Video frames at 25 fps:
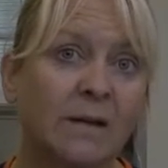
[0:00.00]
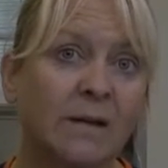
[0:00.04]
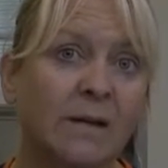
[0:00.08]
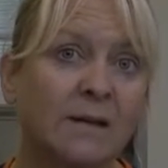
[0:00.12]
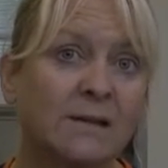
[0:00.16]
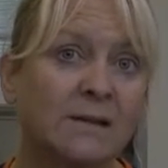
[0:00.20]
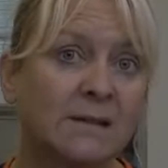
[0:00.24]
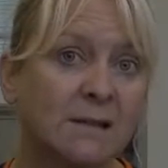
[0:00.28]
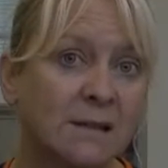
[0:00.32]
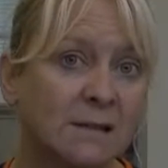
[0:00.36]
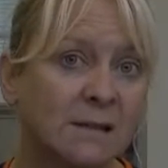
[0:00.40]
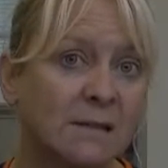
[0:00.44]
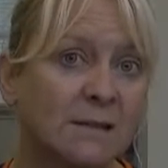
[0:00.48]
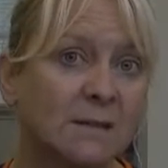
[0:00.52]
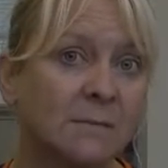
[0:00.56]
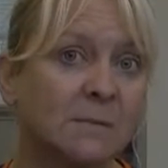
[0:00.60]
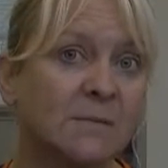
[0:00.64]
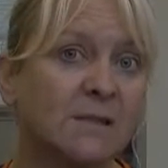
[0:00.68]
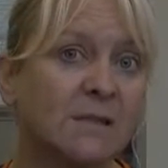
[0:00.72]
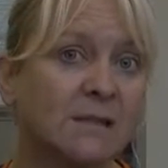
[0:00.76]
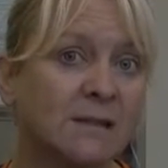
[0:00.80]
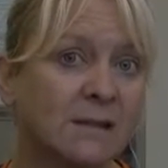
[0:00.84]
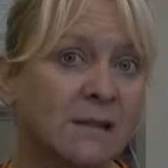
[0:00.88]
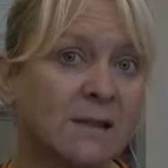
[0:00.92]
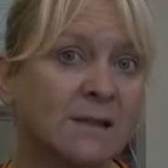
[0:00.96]

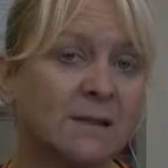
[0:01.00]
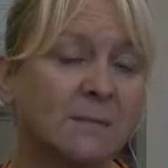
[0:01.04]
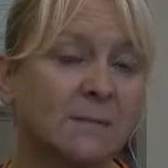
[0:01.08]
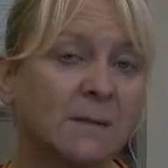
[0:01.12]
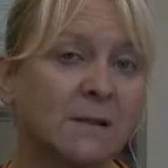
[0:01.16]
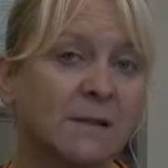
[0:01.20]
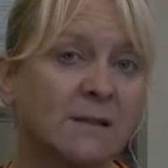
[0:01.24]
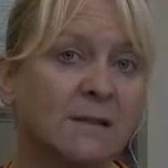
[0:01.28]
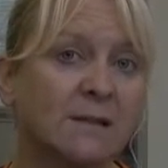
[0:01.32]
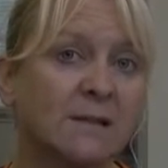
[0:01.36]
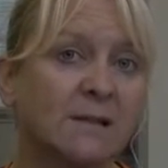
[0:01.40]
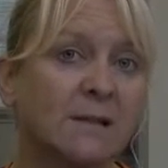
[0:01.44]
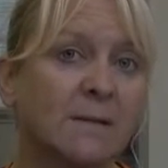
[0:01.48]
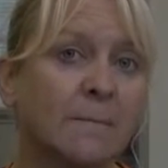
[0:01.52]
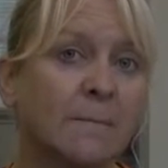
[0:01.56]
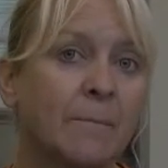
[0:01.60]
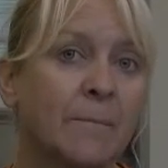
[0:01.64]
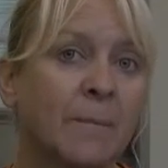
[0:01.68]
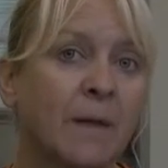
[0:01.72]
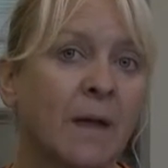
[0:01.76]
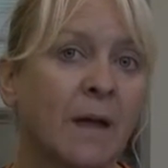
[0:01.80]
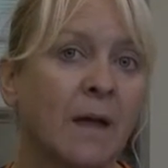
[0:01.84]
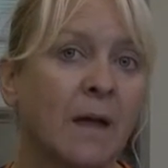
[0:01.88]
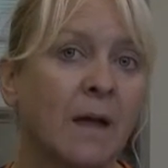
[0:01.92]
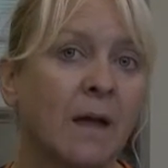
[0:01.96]
systems assessments.
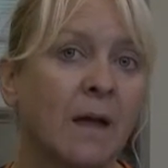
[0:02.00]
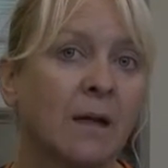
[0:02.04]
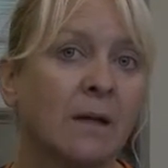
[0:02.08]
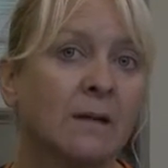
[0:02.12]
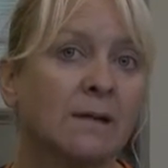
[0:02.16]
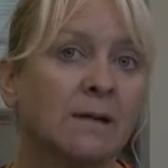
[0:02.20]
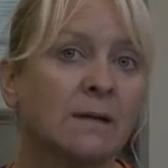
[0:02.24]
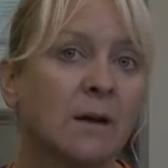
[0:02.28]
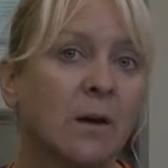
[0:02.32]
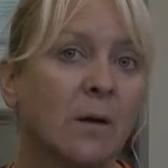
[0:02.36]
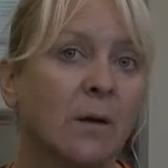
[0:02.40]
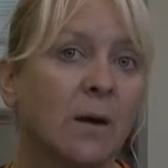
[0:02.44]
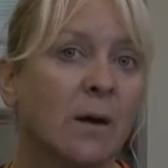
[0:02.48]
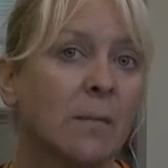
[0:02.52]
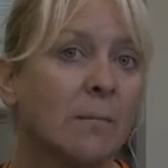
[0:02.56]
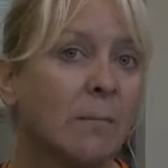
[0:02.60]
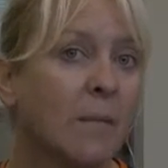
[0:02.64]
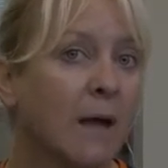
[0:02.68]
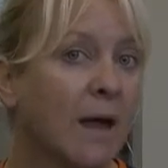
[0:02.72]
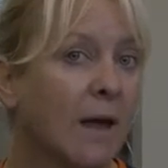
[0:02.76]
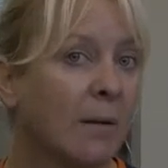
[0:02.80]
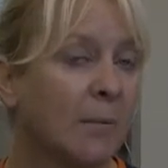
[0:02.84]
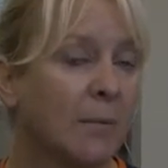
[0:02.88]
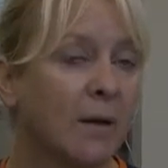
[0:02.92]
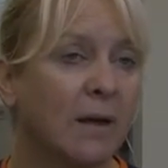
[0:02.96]
So it
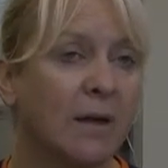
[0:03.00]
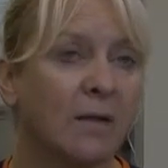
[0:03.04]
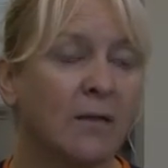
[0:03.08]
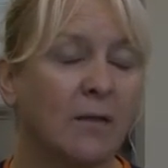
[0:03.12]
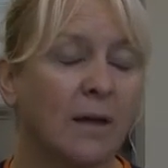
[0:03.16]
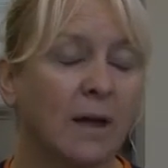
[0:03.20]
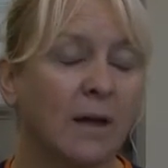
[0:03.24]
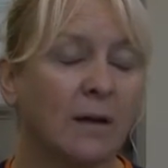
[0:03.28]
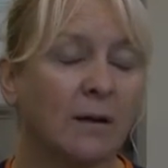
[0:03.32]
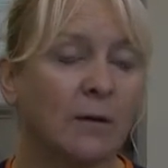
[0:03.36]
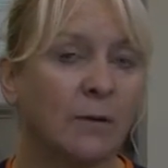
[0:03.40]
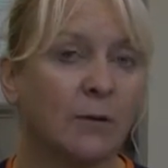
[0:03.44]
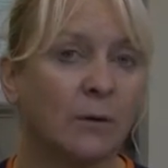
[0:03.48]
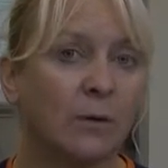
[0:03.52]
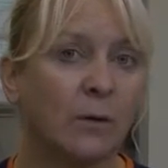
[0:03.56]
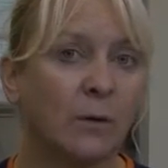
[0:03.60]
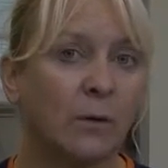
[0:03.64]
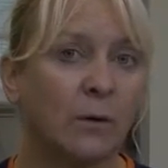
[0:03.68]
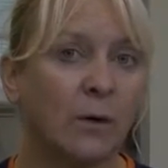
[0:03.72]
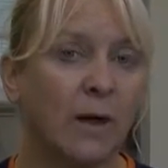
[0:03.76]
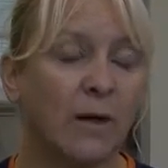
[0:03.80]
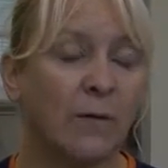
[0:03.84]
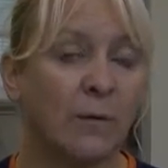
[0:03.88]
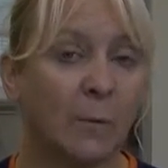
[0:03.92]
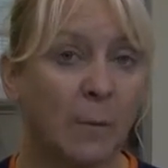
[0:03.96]
may be that if
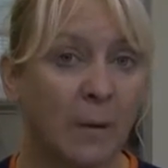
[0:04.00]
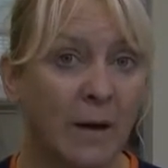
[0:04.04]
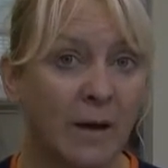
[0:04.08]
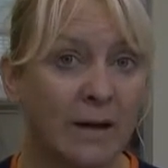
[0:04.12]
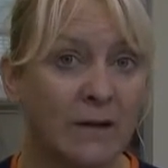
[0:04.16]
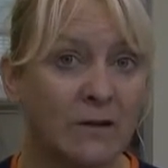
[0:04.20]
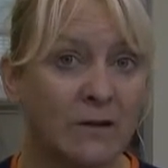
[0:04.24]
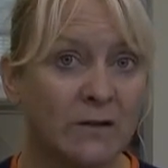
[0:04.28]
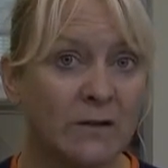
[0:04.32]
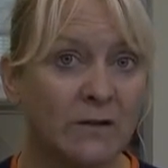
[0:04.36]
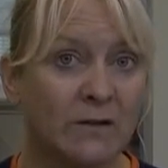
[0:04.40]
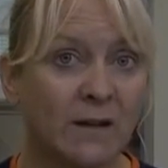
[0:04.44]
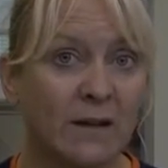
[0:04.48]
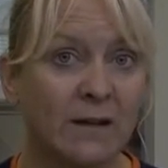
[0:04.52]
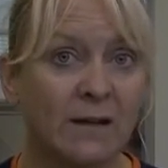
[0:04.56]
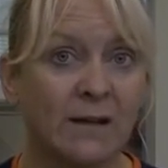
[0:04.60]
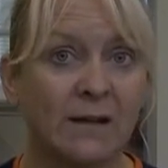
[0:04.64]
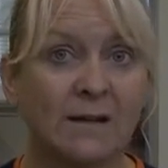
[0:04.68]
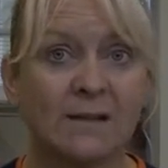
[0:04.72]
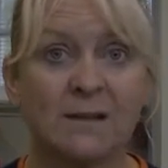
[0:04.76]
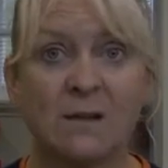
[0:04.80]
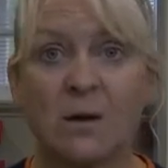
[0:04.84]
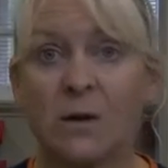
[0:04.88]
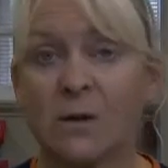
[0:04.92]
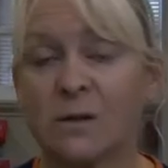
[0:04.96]
you have a patient that
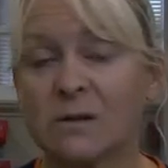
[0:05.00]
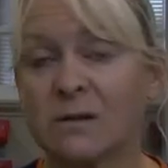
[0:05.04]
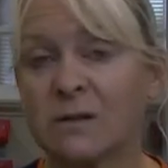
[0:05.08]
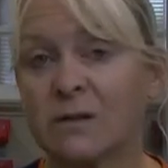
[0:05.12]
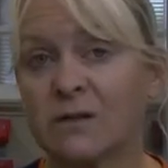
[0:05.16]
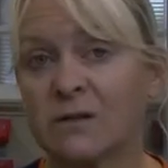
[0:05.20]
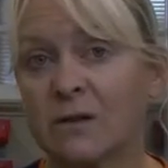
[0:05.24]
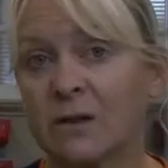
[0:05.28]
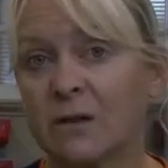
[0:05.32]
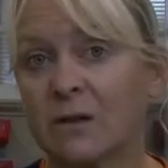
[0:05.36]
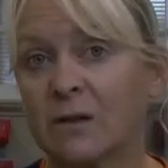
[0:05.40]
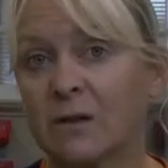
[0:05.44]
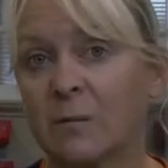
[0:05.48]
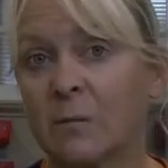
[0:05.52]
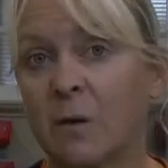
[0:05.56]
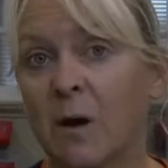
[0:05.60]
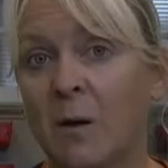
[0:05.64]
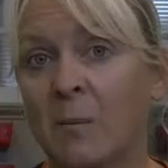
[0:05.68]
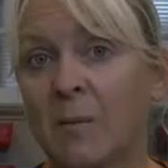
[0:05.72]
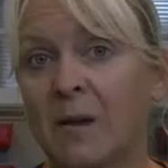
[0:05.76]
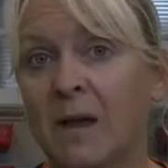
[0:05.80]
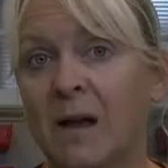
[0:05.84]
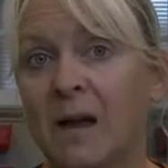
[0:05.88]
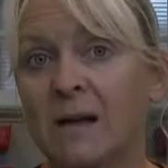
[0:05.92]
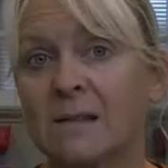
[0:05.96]
needs oxygen, you
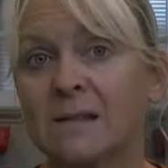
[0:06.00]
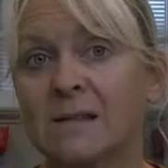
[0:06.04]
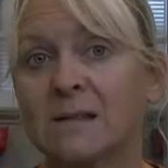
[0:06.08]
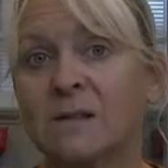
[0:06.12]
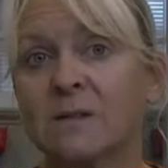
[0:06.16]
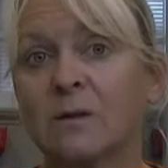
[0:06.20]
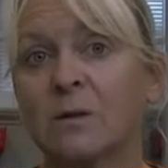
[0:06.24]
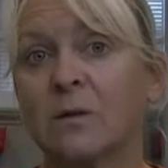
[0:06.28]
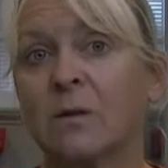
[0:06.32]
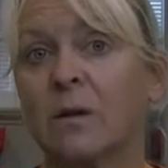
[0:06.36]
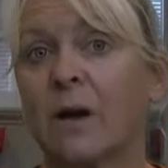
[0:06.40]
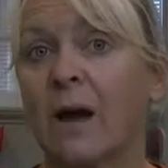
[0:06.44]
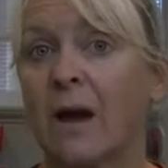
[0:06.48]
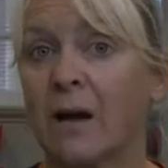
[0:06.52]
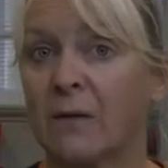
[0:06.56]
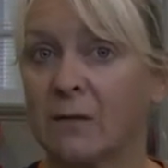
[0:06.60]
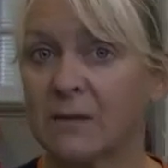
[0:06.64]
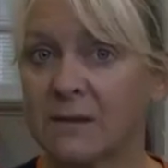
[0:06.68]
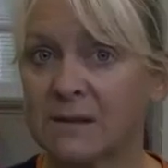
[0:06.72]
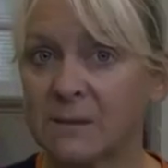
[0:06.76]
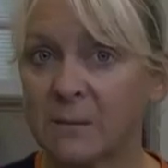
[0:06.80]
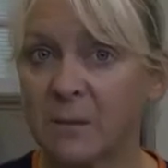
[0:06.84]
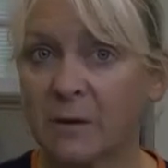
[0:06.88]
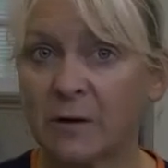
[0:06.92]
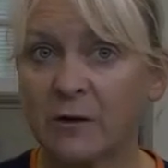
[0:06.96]
might be asked to do a
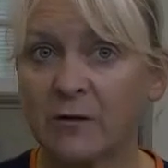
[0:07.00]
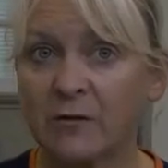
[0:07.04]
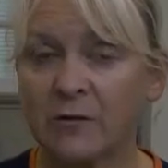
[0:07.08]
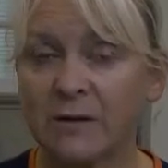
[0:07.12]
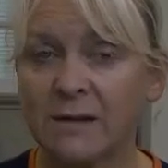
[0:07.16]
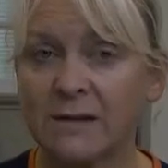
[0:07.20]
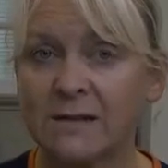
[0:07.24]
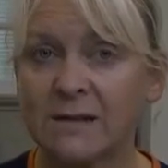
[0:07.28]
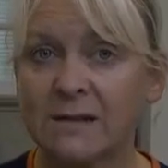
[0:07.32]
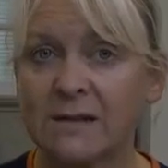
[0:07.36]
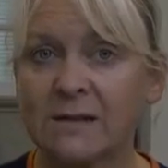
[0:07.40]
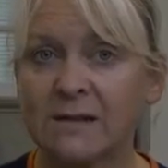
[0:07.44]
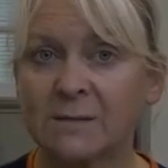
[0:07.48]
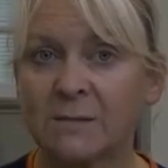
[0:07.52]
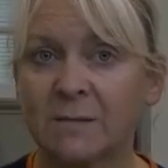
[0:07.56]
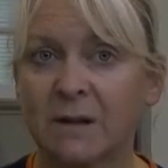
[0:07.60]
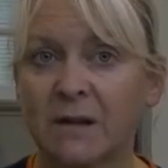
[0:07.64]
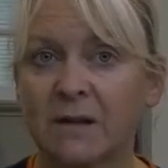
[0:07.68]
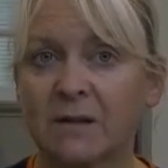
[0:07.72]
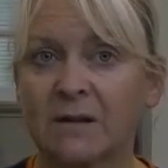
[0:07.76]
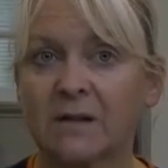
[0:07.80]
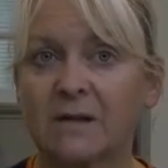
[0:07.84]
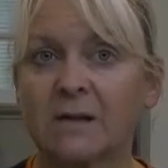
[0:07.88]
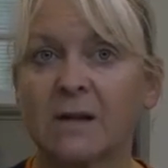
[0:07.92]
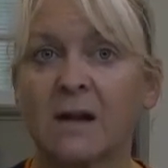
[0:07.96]
respiratory
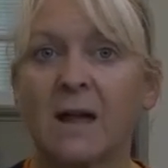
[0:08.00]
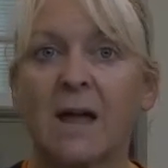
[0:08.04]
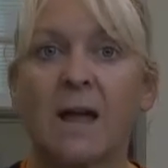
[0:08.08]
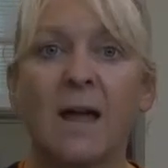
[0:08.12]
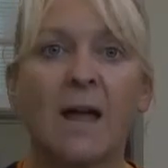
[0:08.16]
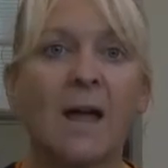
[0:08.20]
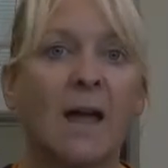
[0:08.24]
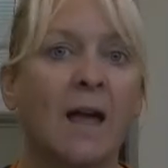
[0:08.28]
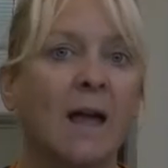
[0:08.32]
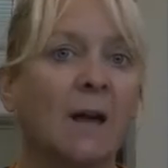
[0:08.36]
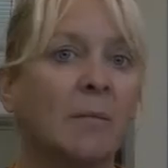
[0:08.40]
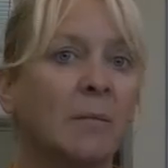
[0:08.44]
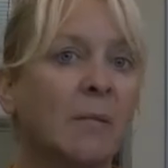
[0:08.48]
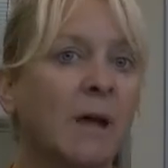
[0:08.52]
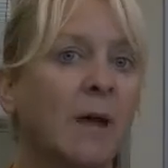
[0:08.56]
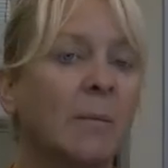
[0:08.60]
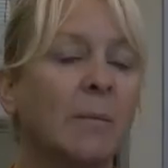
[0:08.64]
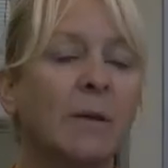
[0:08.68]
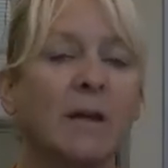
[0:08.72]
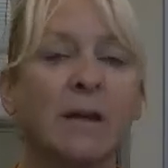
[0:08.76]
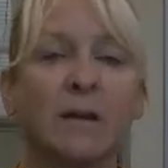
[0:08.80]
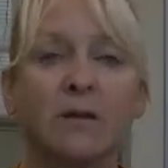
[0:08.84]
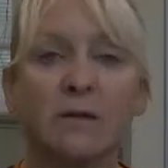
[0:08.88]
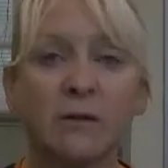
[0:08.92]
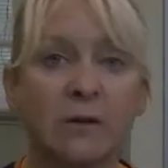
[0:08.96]
assessment and
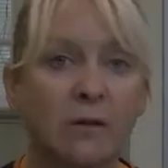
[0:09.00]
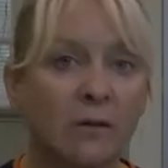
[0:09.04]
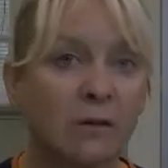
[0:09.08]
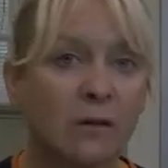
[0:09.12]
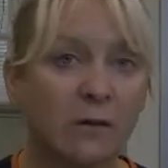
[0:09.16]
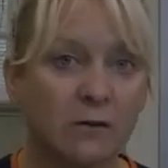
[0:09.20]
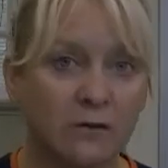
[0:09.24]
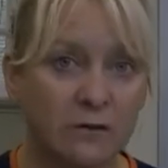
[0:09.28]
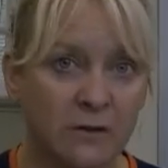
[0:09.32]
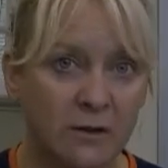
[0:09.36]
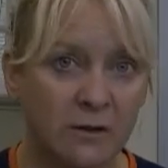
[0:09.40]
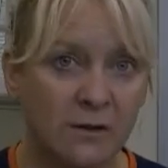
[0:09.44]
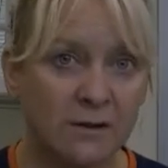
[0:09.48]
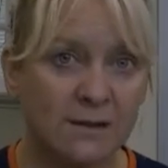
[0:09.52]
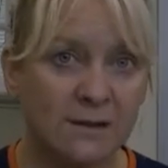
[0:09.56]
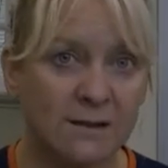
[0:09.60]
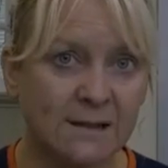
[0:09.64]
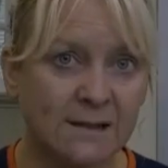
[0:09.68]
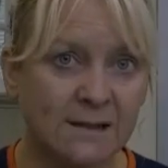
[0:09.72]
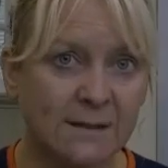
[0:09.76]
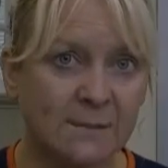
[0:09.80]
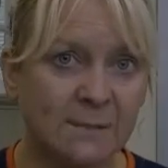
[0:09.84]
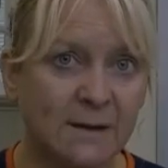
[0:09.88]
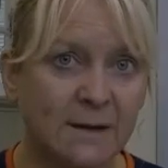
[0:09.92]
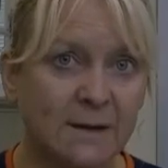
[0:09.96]
maybe a neurological
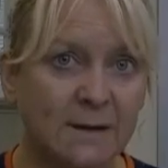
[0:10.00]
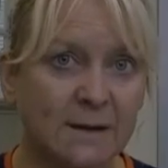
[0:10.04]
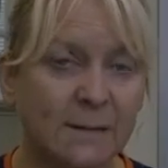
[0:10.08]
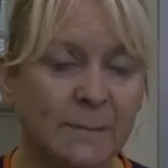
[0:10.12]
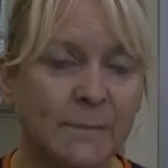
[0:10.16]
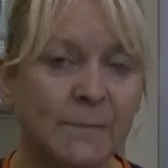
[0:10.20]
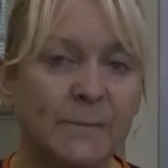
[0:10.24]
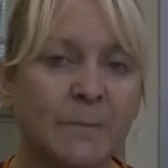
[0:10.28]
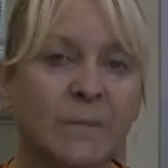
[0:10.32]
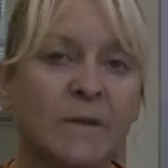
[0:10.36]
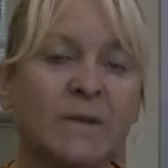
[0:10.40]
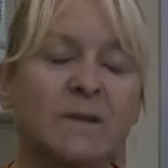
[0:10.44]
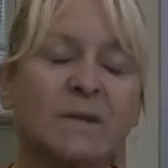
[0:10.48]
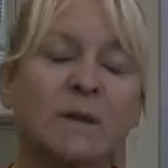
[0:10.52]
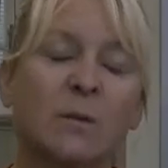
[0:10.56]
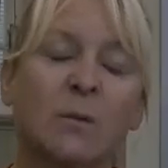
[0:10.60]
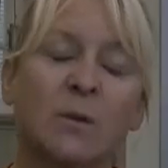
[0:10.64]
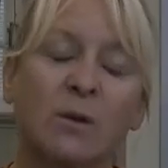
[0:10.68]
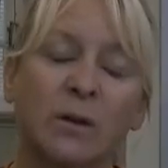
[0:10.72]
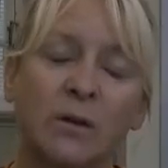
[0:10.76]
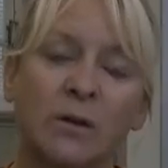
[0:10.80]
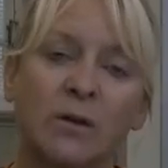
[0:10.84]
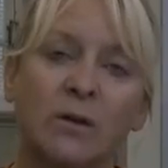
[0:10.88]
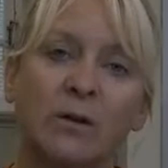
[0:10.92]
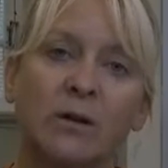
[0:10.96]
assessment. So
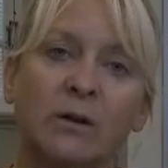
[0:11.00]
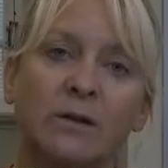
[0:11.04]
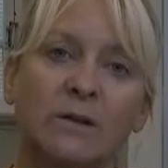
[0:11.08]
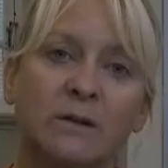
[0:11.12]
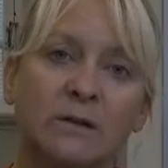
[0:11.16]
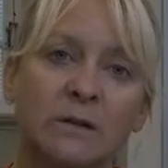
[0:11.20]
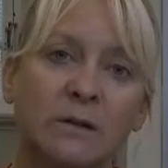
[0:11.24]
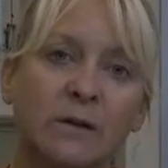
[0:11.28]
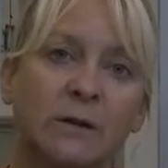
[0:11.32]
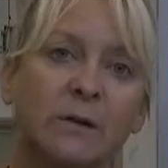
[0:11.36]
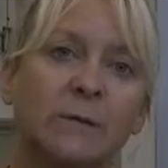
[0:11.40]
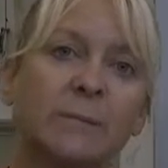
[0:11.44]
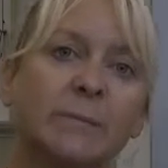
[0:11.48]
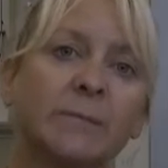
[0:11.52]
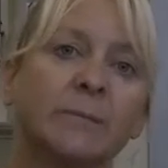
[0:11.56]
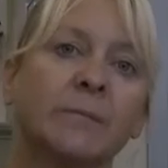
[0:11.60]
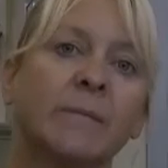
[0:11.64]
what I thought I'd do